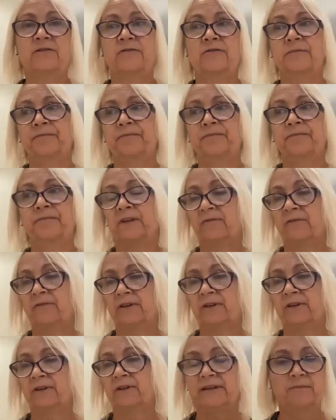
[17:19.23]
So,
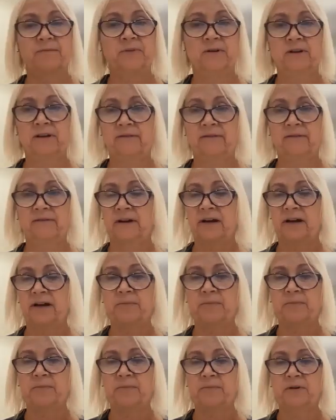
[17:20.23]
for example, if a
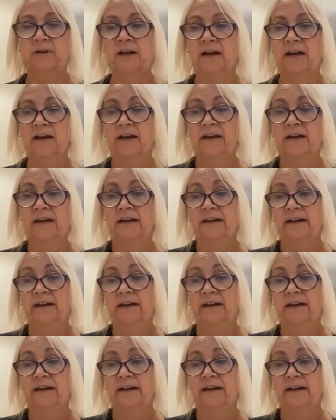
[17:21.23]
couple